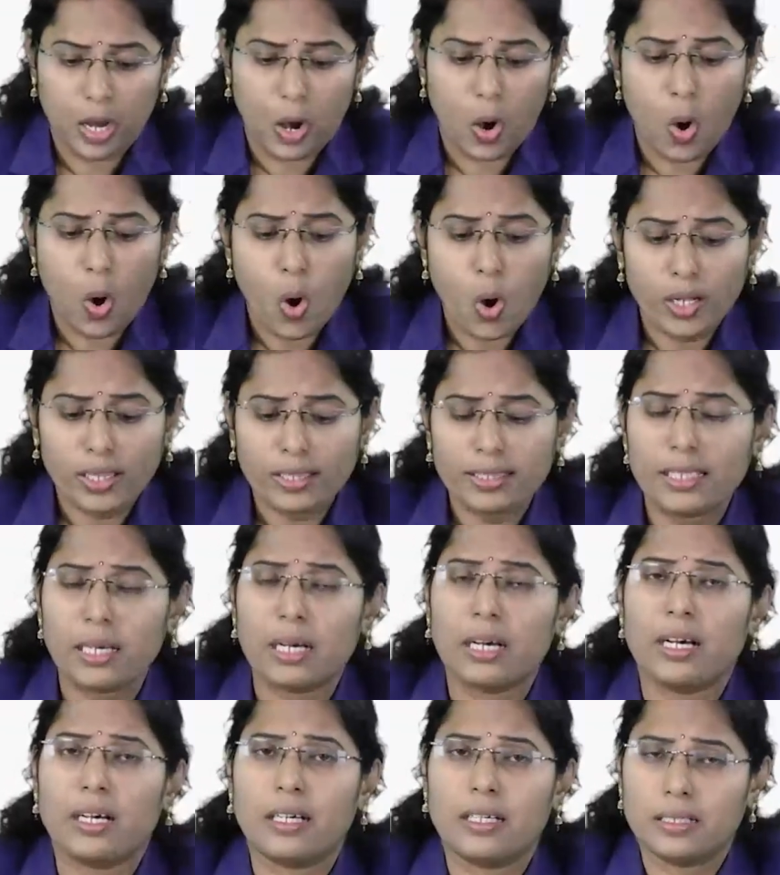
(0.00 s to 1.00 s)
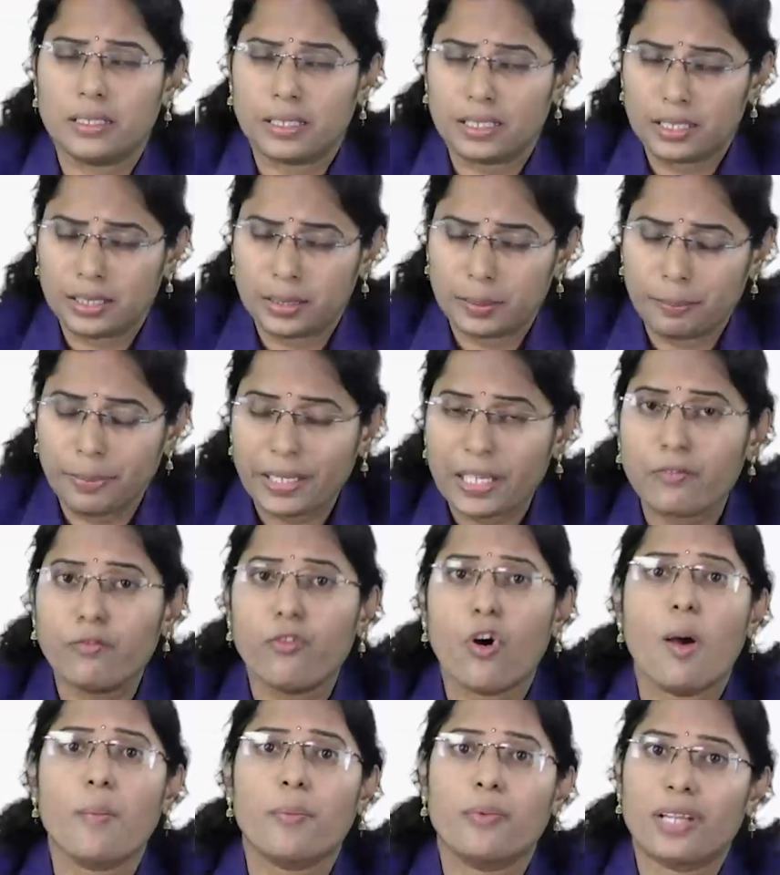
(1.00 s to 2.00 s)
all the
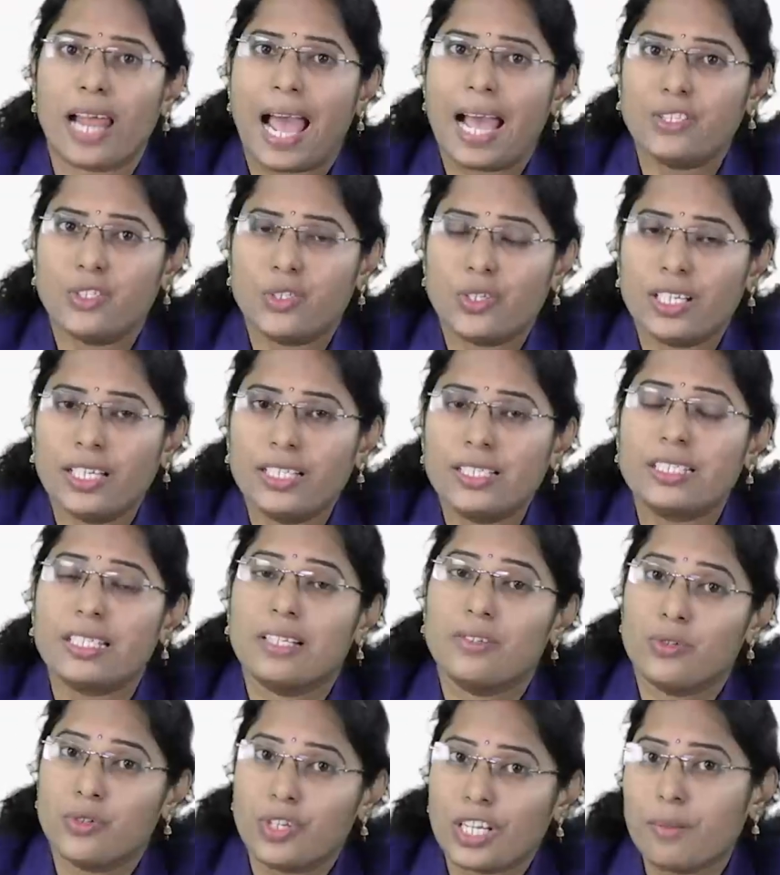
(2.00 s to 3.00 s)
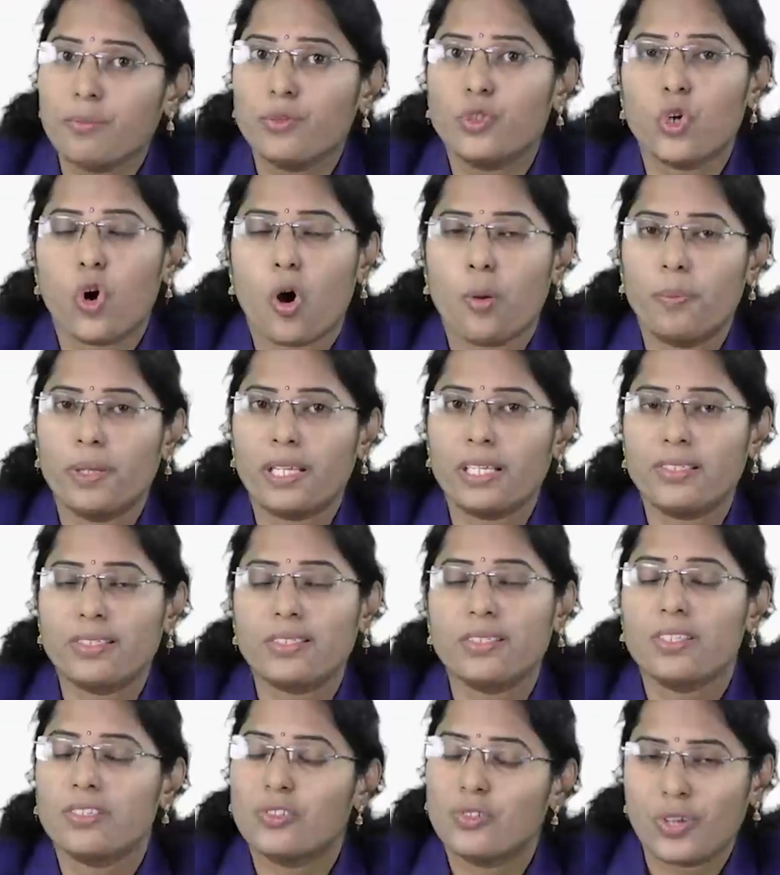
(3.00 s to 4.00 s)
B.Pharm graduates' dream job
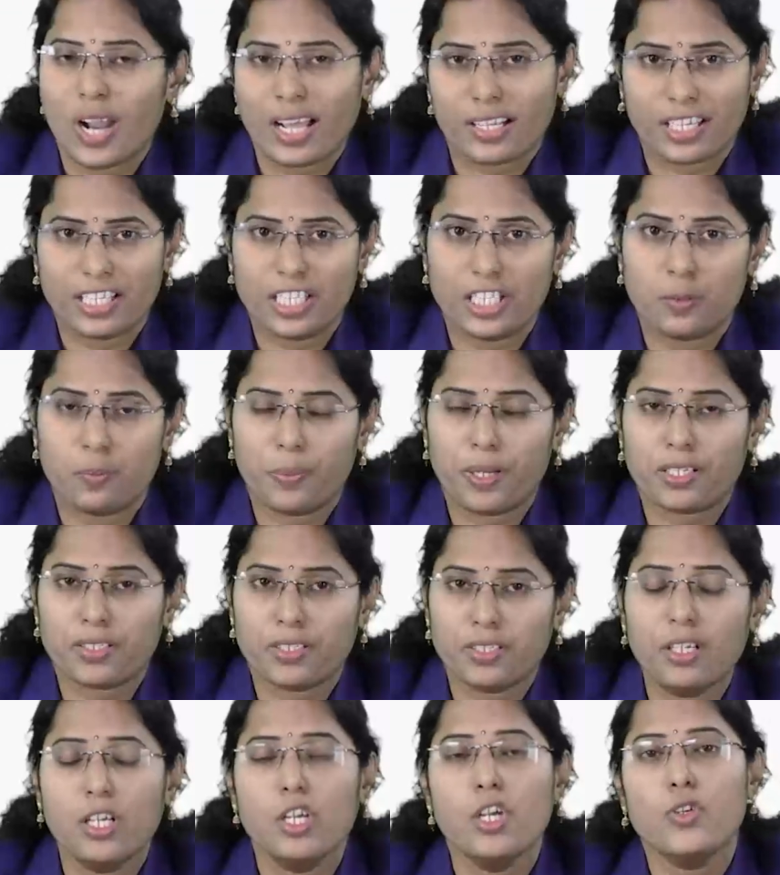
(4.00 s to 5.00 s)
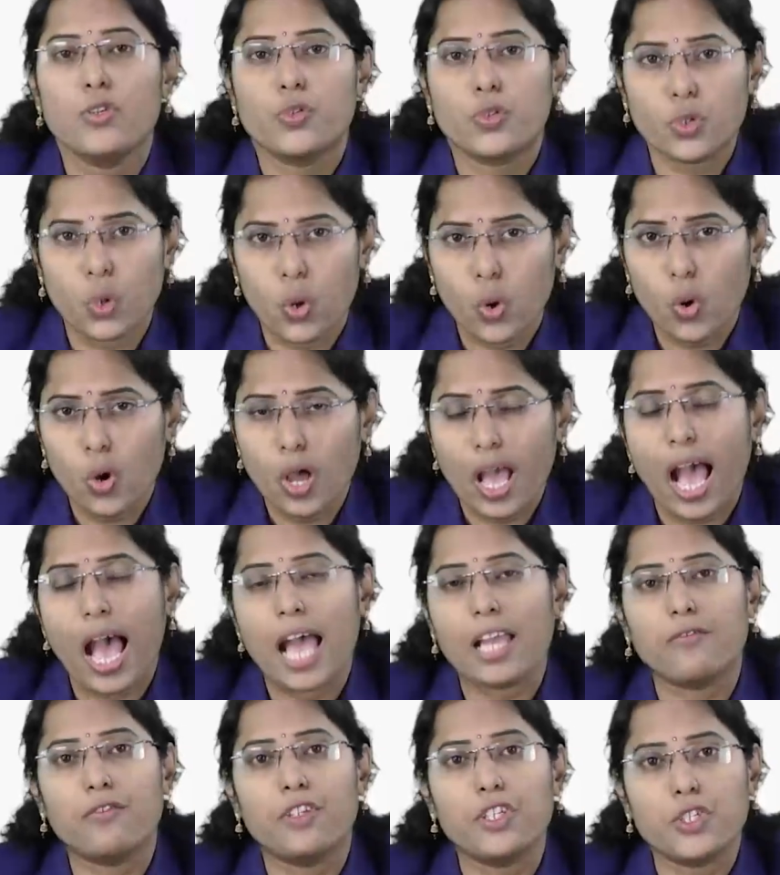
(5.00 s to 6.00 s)
is drug inspector. So
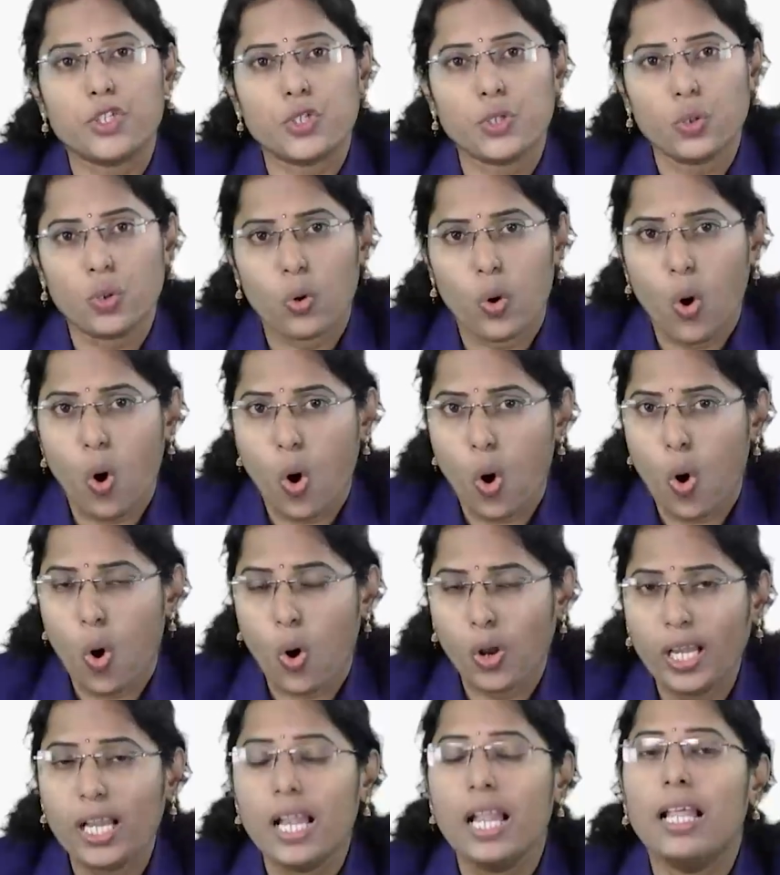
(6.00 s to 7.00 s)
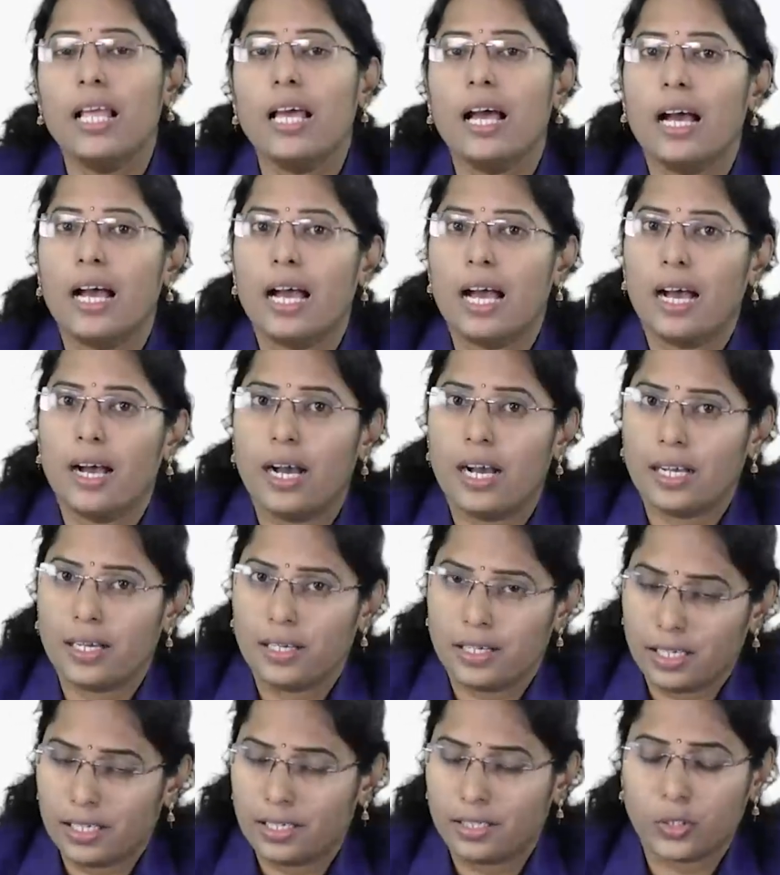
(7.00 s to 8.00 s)
I wish you all
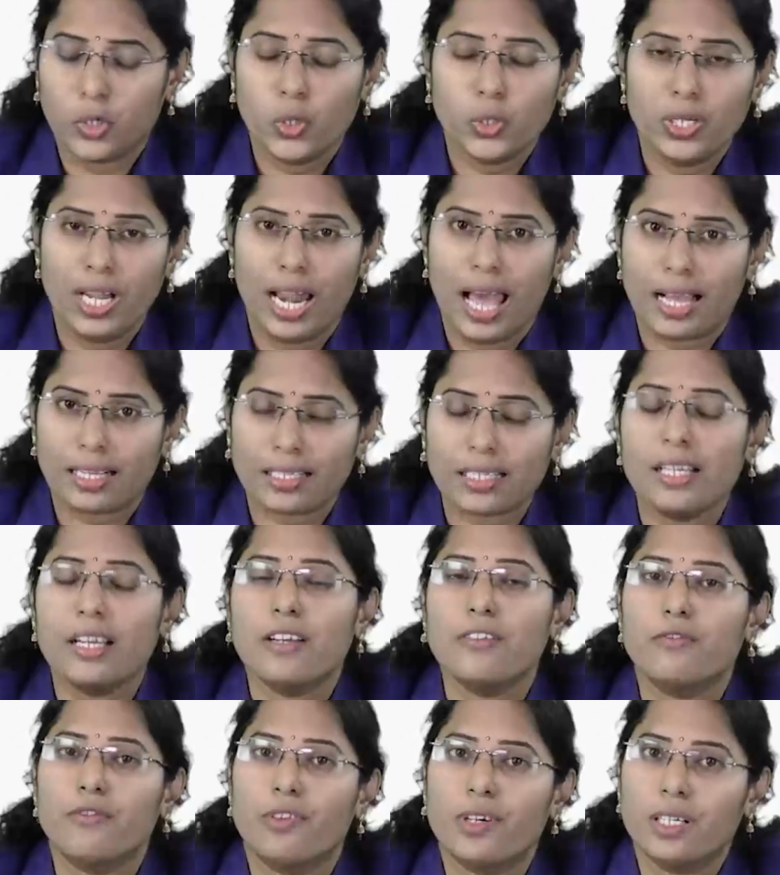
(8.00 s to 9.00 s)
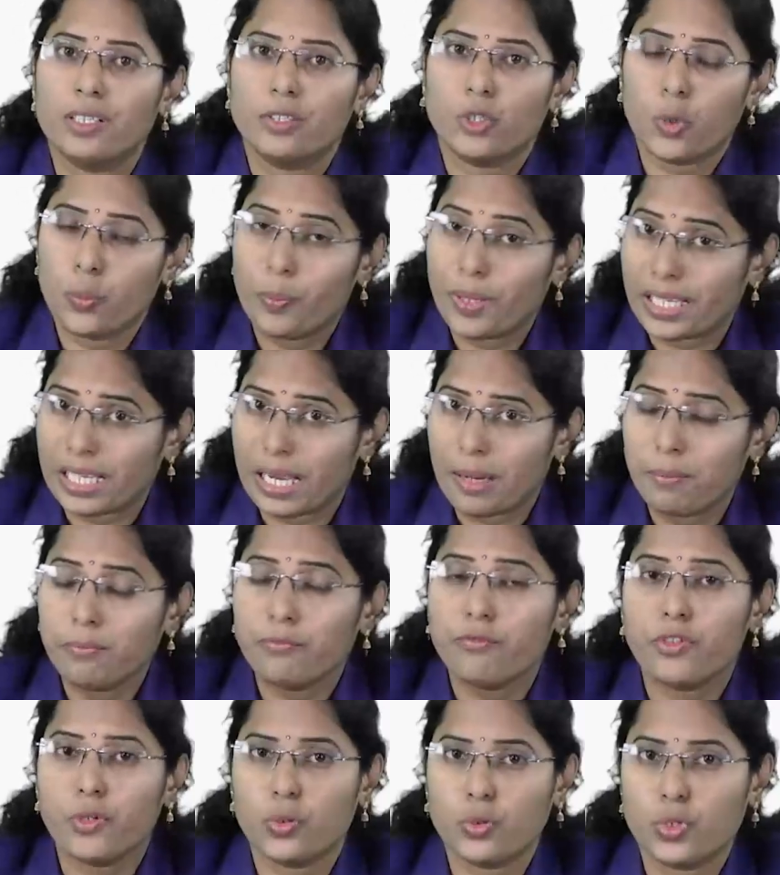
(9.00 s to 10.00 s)
good luck to become
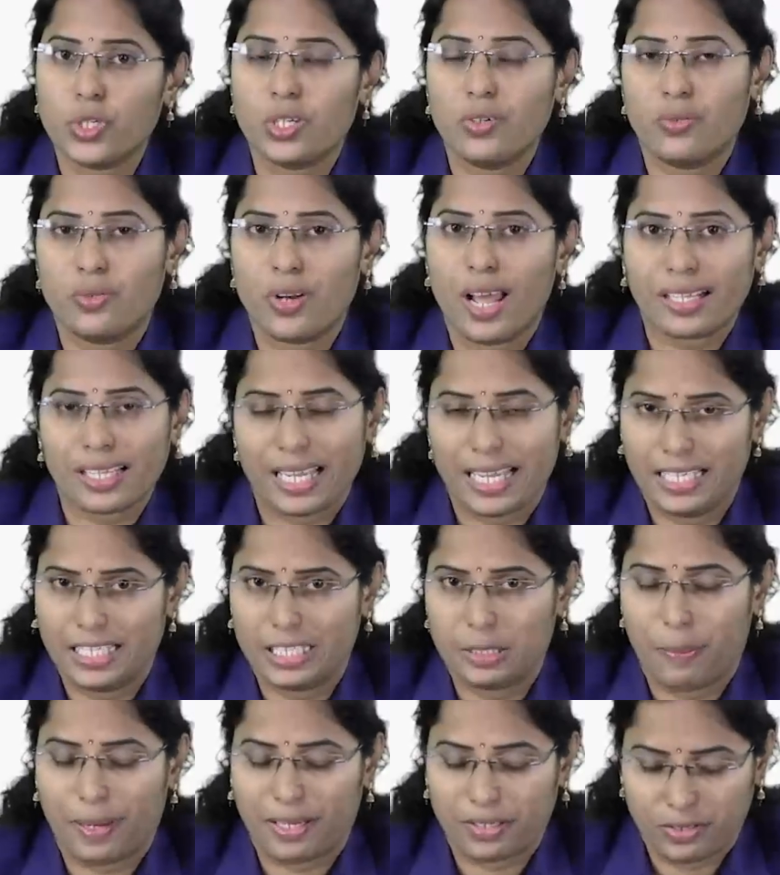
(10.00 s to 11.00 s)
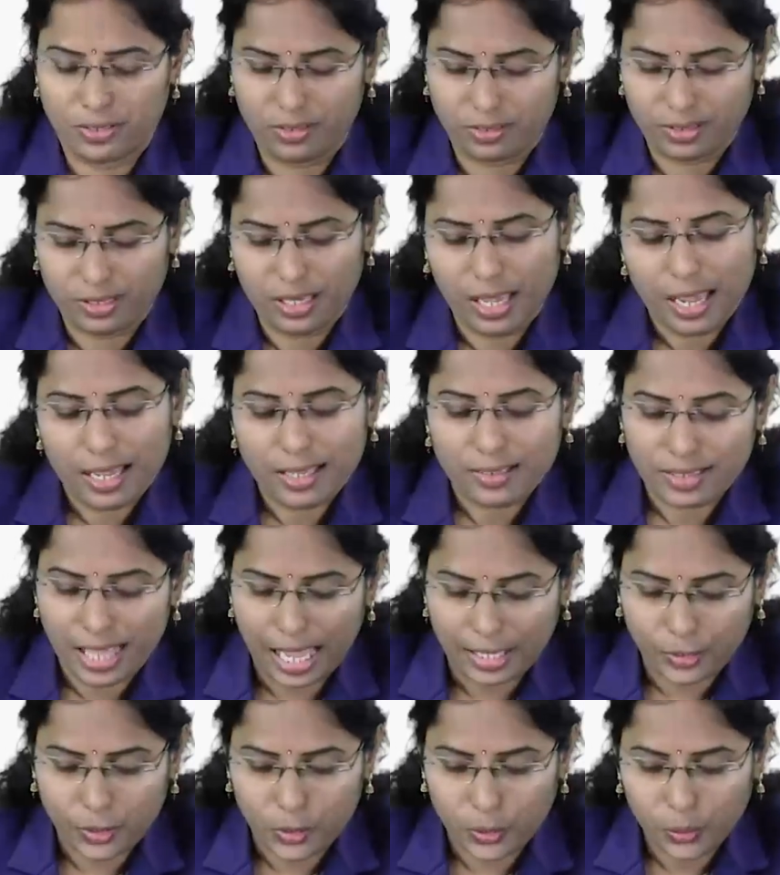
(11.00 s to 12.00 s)
future drug inspectors.
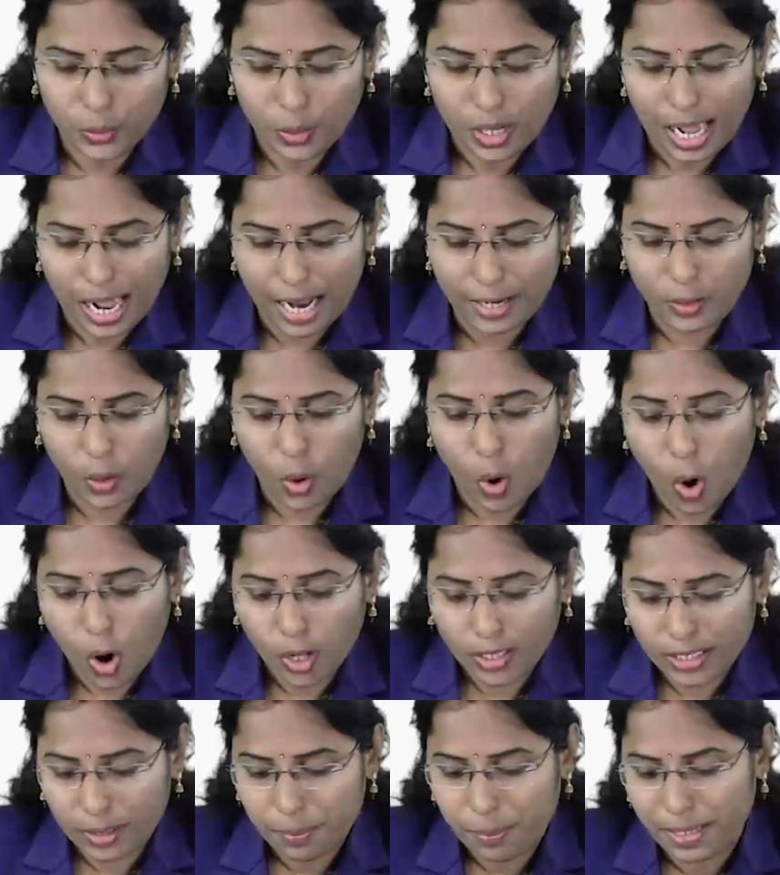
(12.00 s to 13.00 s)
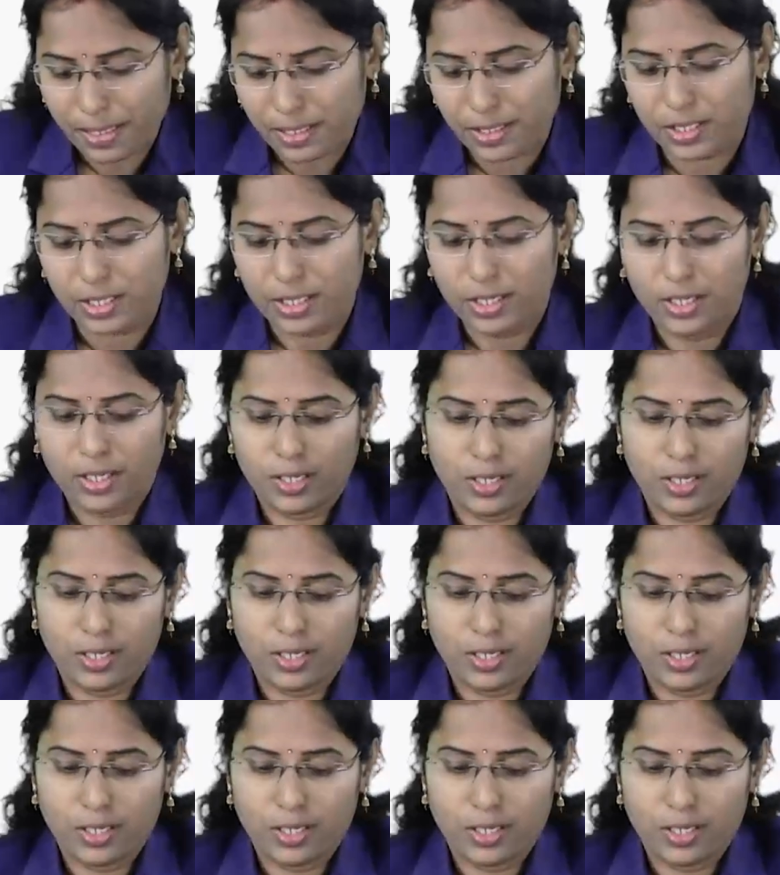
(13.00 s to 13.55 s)
Thank you and all the best